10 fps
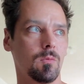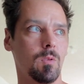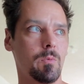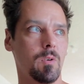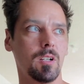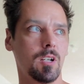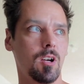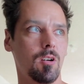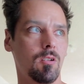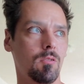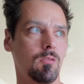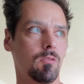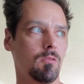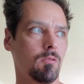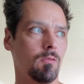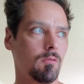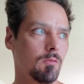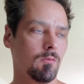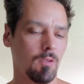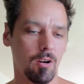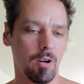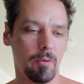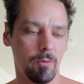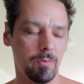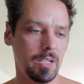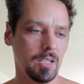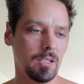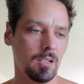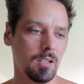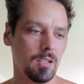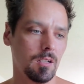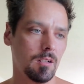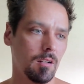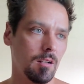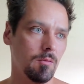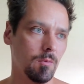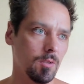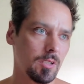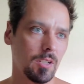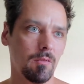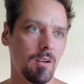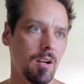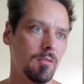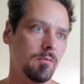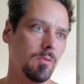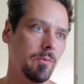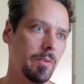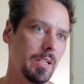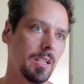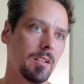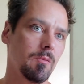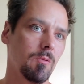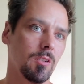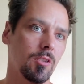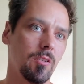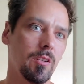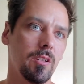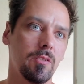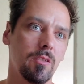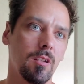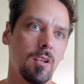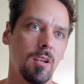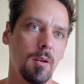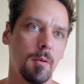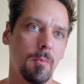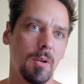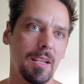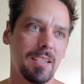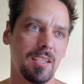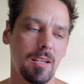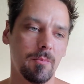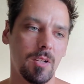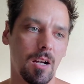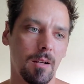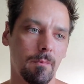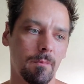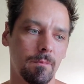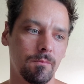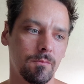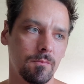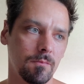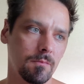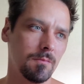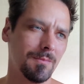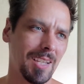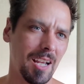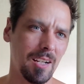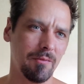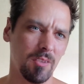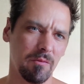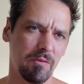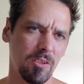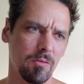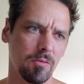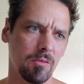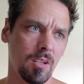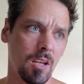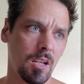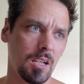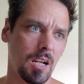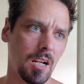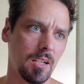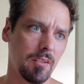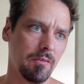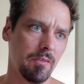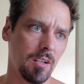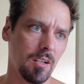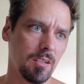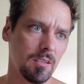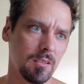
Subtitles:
we want to go, okay, we're reading, we're looking around, we're reading, we're curious, but at the same time, kind of confused, kind of